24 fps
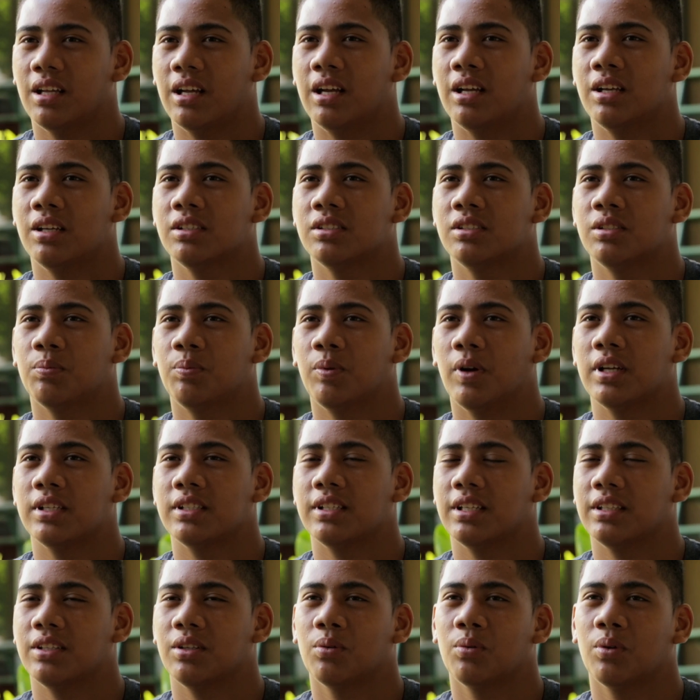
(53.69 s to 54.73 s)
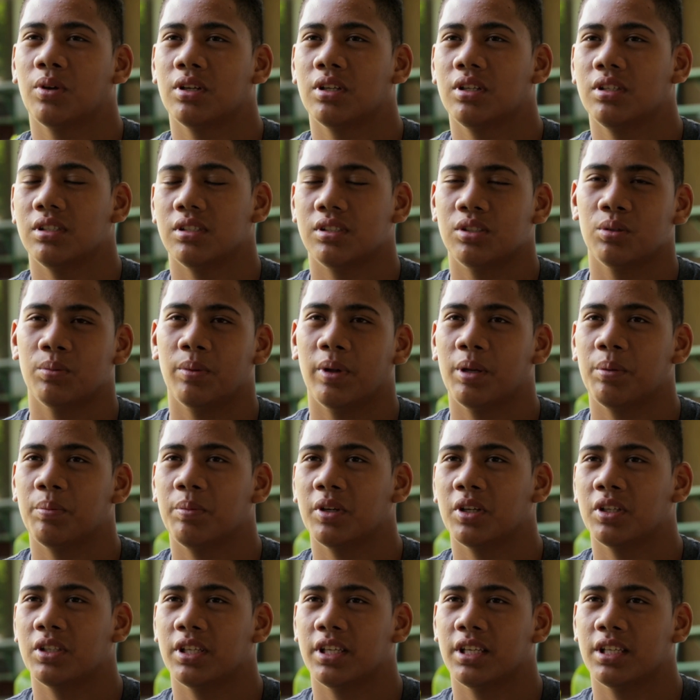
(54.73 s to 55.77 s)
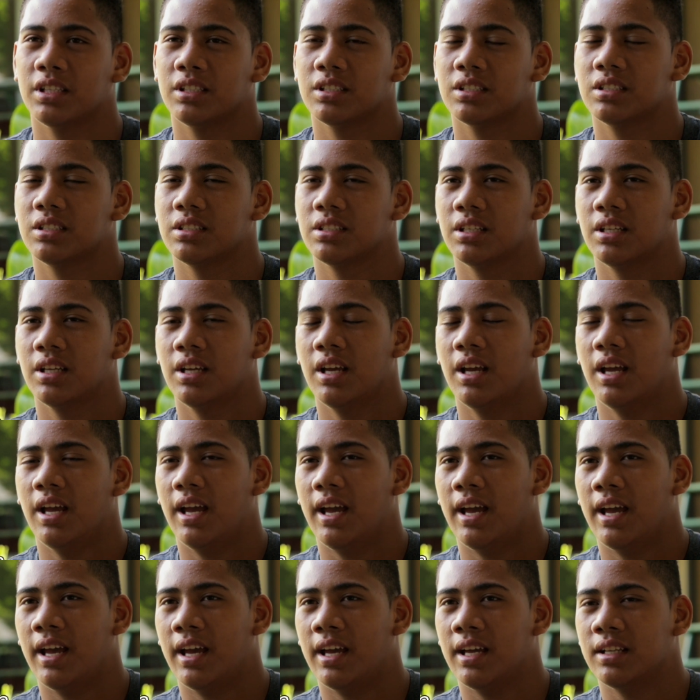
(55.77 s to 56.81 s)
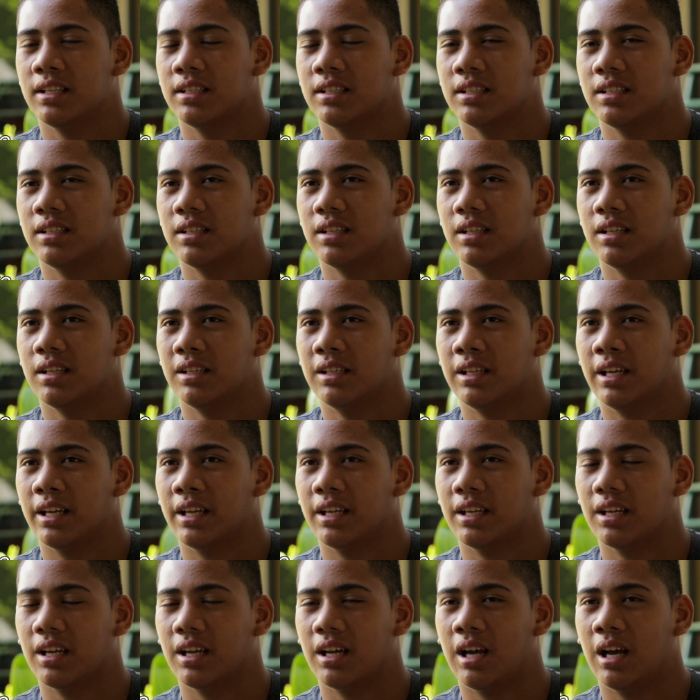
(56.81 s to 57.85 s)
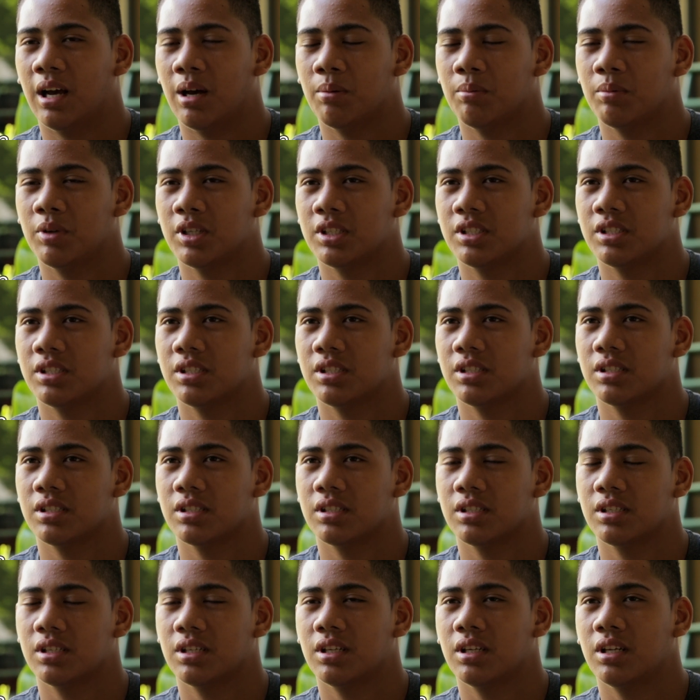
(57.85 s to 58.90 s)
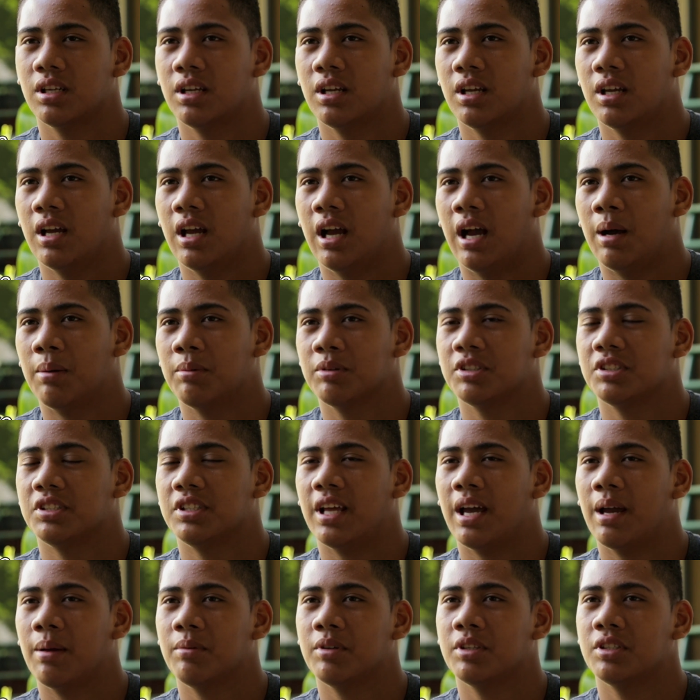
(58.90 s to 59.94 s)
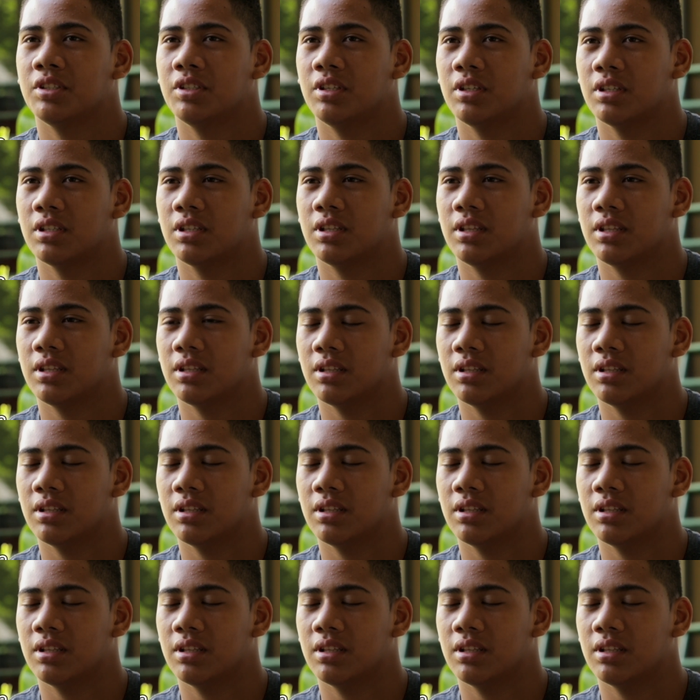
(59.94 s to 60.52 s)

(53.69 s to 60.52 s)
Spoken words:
I was surprised that there weren't too many buildings, and like how much damage the